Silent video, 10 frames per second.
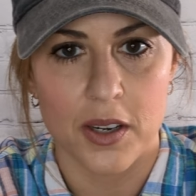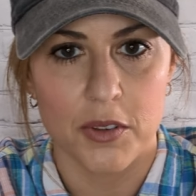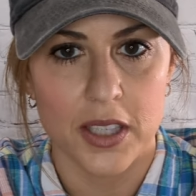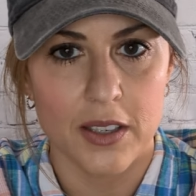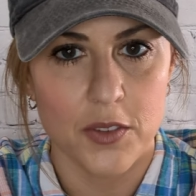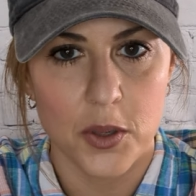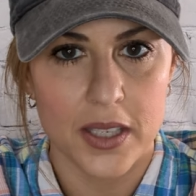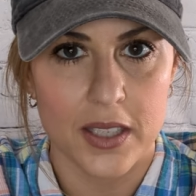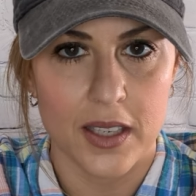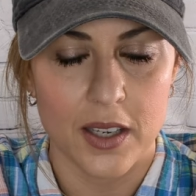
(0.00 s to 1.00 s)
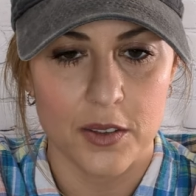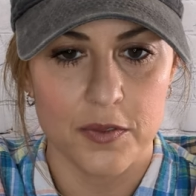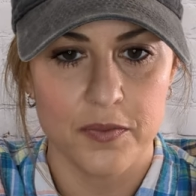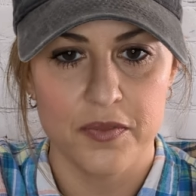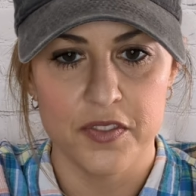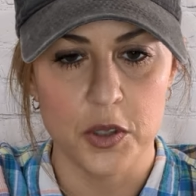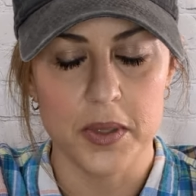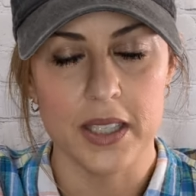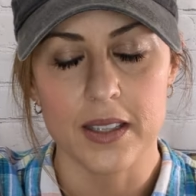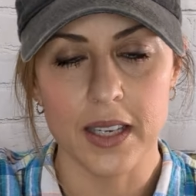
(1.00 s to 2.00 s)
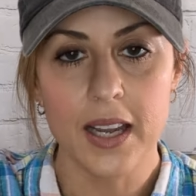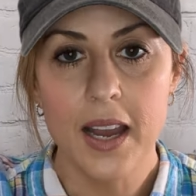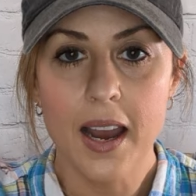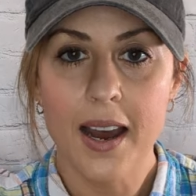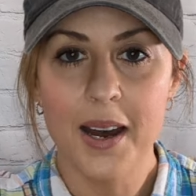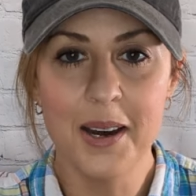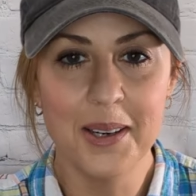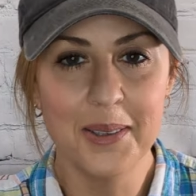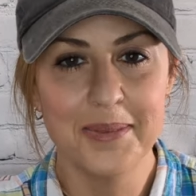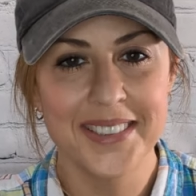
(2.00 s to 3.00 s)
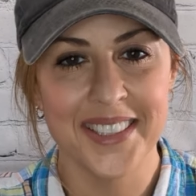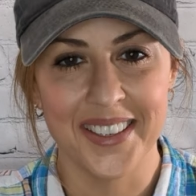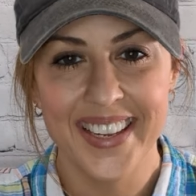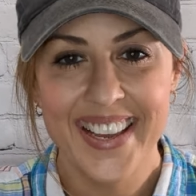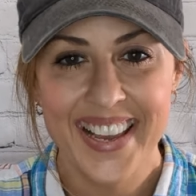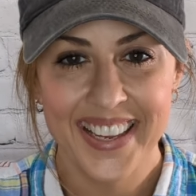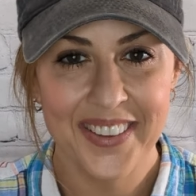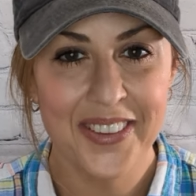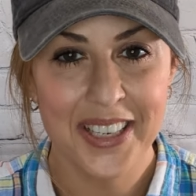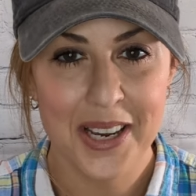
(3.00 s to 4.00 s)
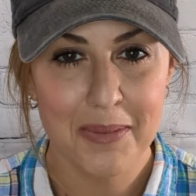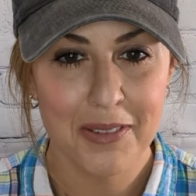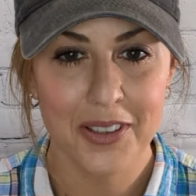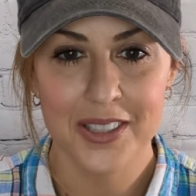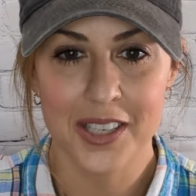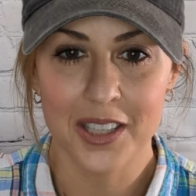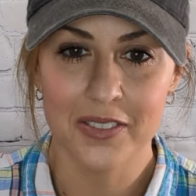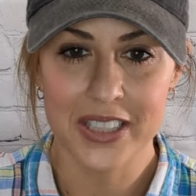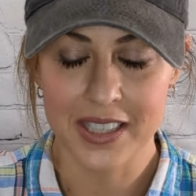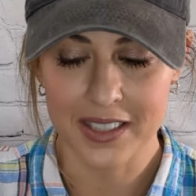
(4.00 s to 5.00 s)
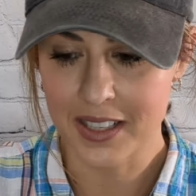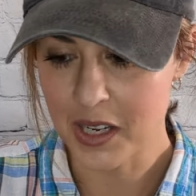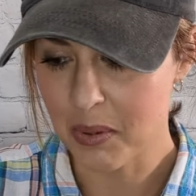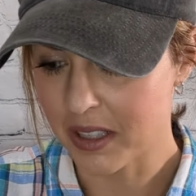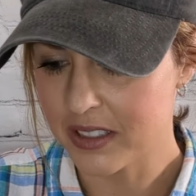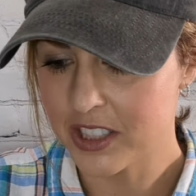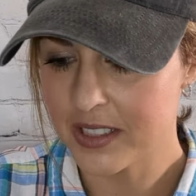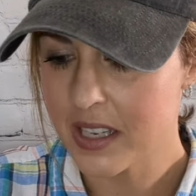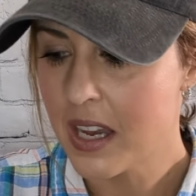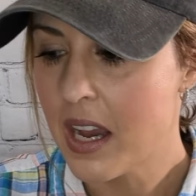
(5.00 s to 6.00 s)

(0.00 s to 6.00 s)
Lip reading: I really have no idea how to film anything. So if the camera falls all of a sudden, I apologize.